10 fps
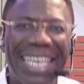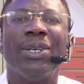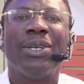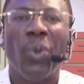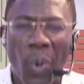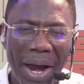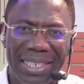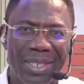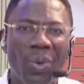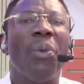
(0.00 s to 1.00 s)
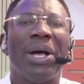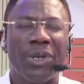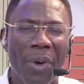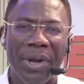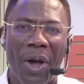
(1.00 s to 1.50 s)
It worked when we were
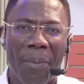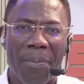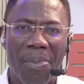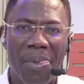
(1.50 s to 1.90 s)
growing up.